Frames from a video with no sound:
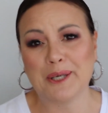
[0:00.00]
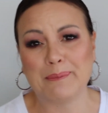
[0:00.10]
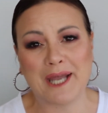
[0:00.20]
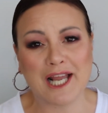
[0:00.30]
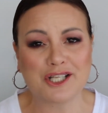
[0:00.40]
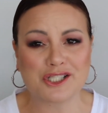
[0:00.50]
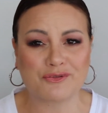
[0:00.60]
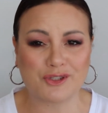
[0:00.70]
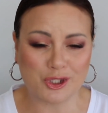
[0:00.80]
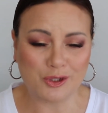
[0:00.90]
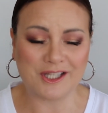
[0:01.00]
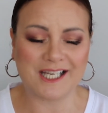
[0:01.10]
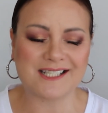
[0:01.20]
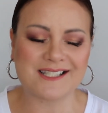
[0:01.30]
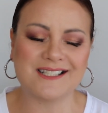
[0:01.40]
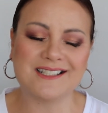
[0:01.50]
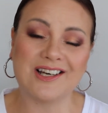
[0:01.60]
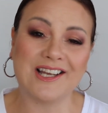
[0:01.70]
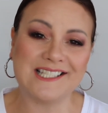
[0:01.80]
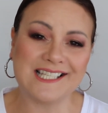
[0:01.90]
palettes for
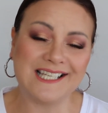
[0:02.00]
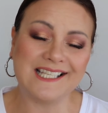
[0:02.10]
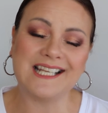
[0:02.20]
2019,